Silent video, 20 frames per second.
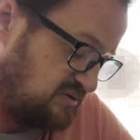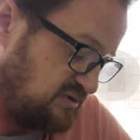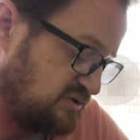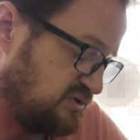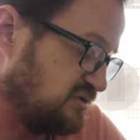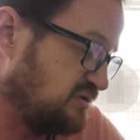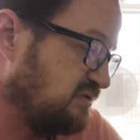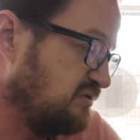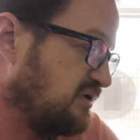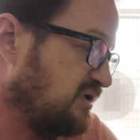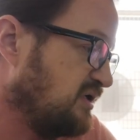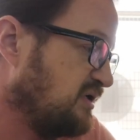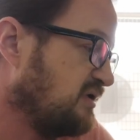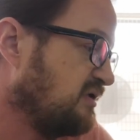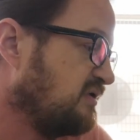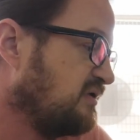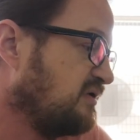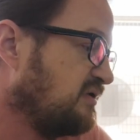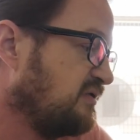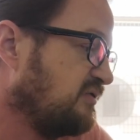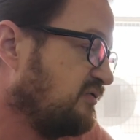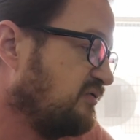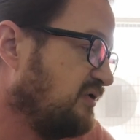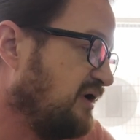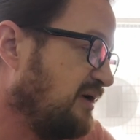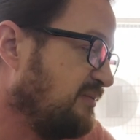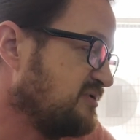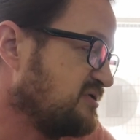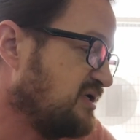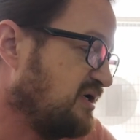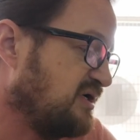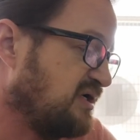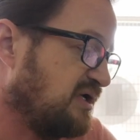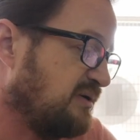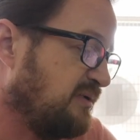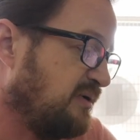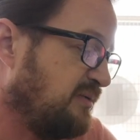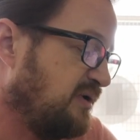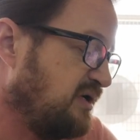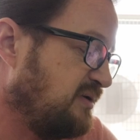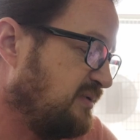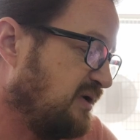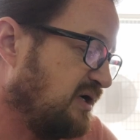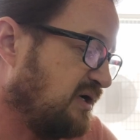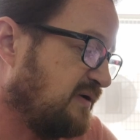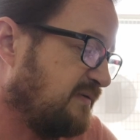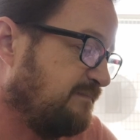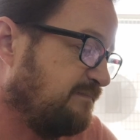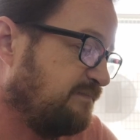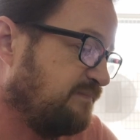through Amazon and get my money back.